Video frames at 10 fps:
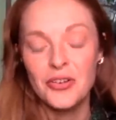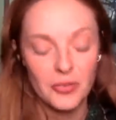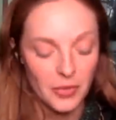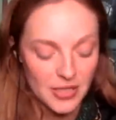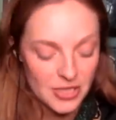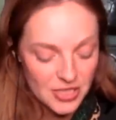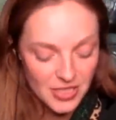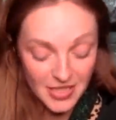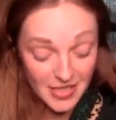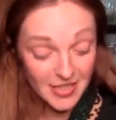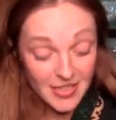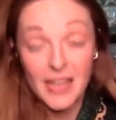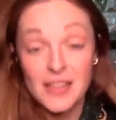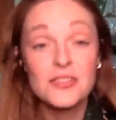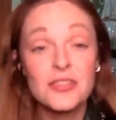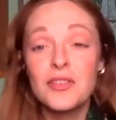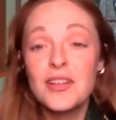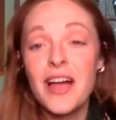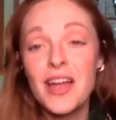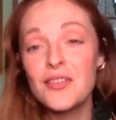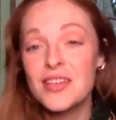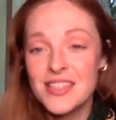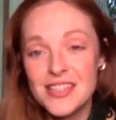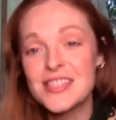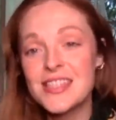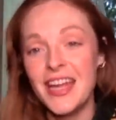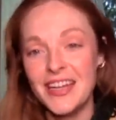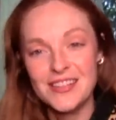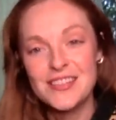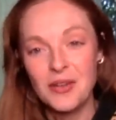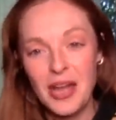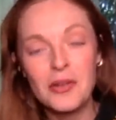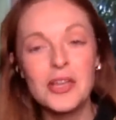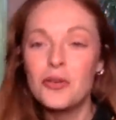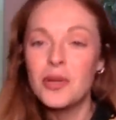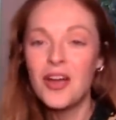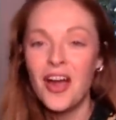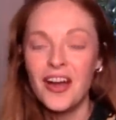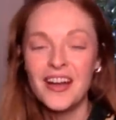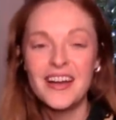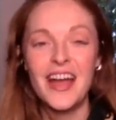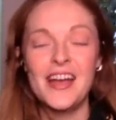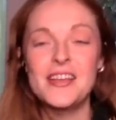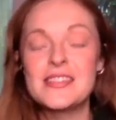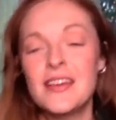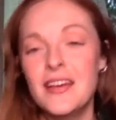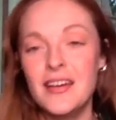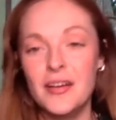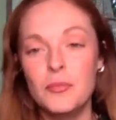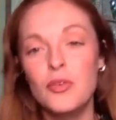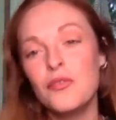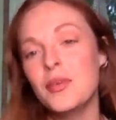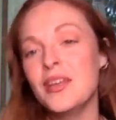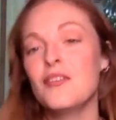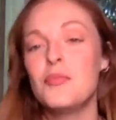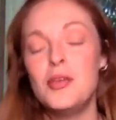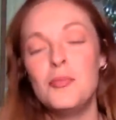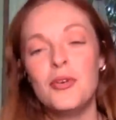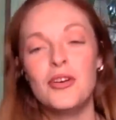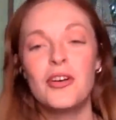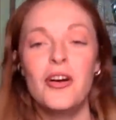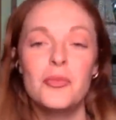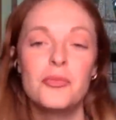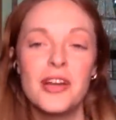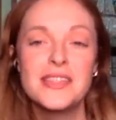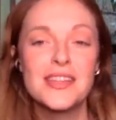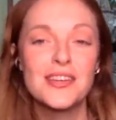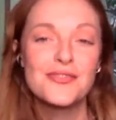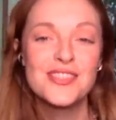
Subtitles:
which has driven a lot of us insane. So now here we are as a movement of people called progressives.